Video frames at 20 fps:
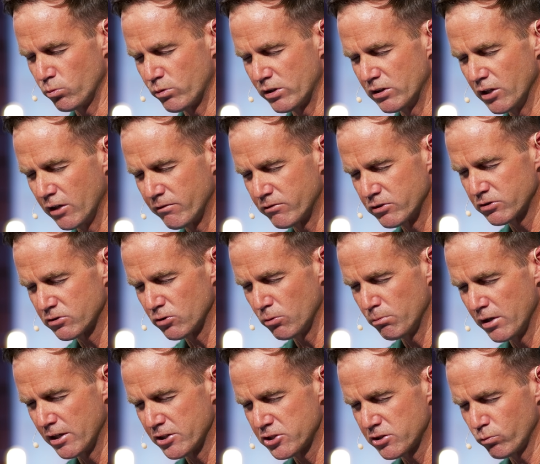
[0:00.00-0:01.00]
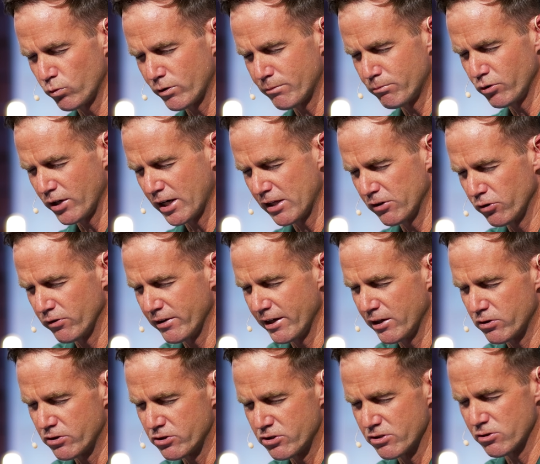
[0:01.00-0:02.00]
Lord, we love you so much. We pray, Lord,
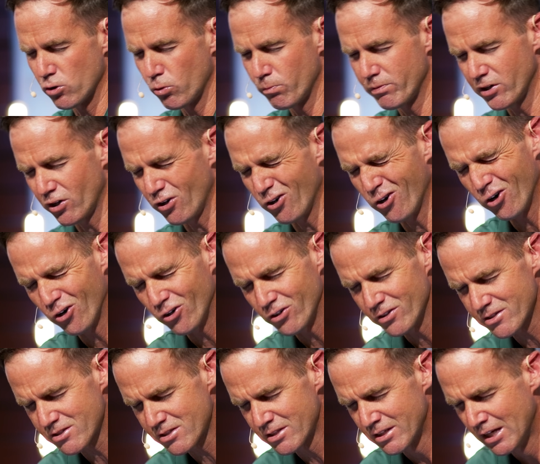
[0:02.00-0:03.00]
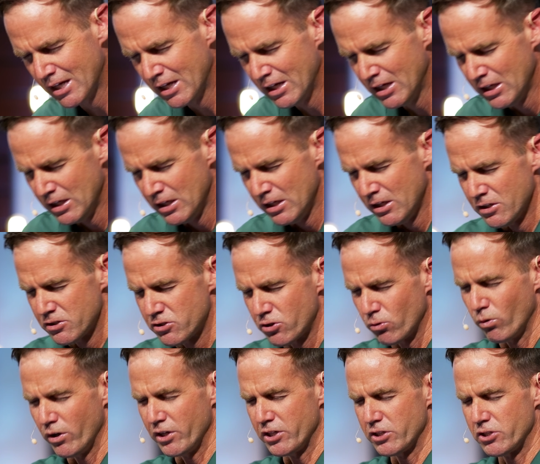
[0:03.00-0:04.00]
that you just open our hearts
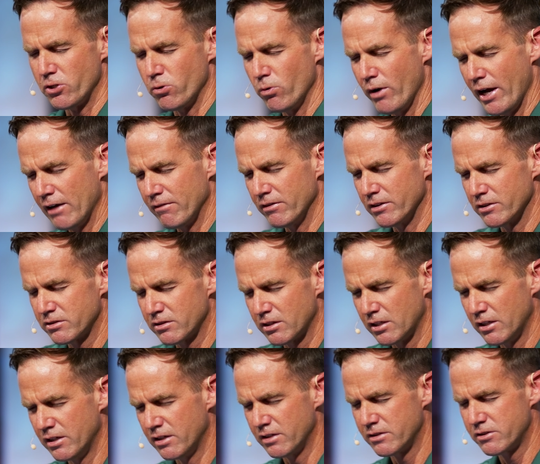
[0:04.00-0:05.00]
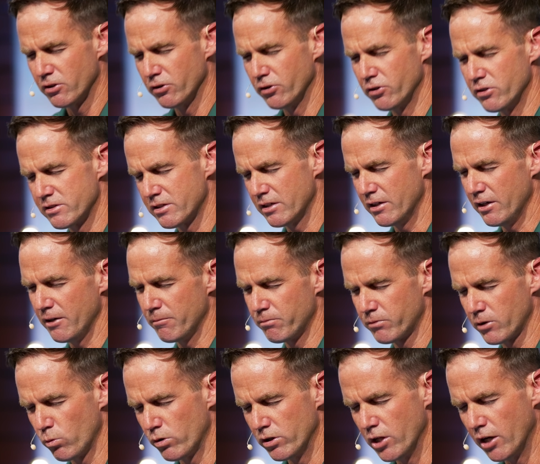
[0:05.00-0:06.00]
to what you have us to learn today.
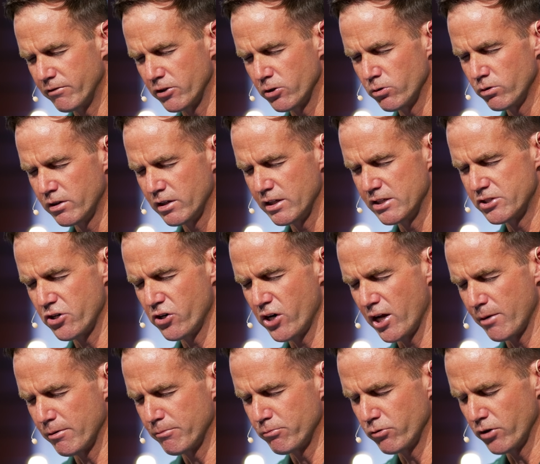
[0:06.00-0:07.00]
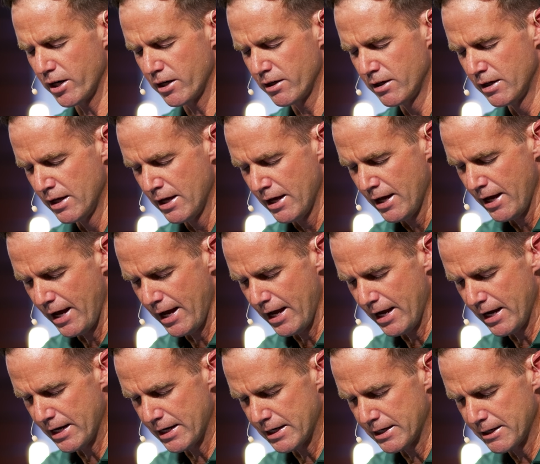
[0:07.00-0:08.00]
We love you. It's your name we pray.
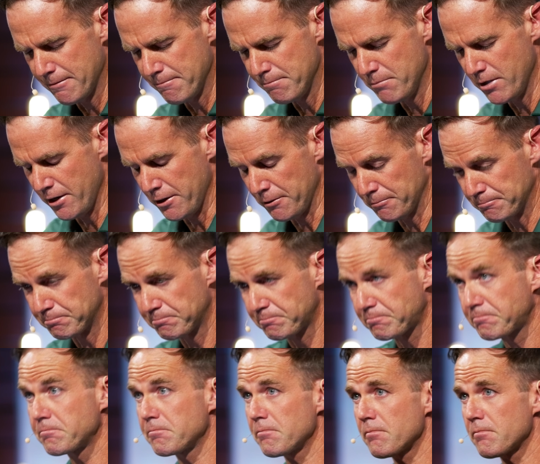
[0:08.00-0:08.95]
Amen.